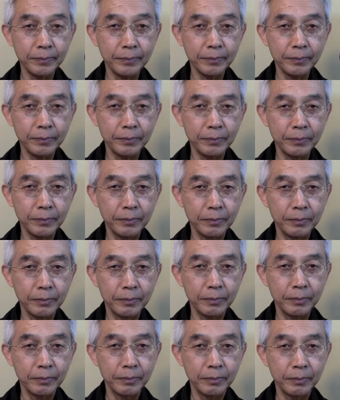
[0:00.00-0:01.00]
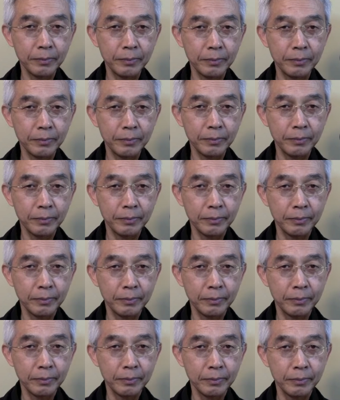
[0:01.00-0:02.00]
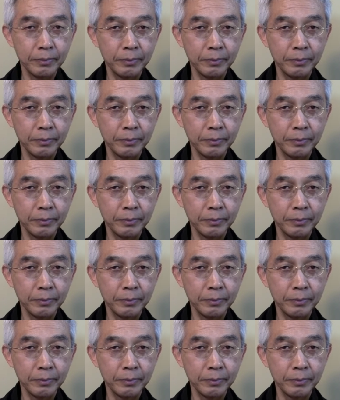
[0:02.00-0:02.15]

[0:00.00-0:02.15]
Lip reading: Nothing is said.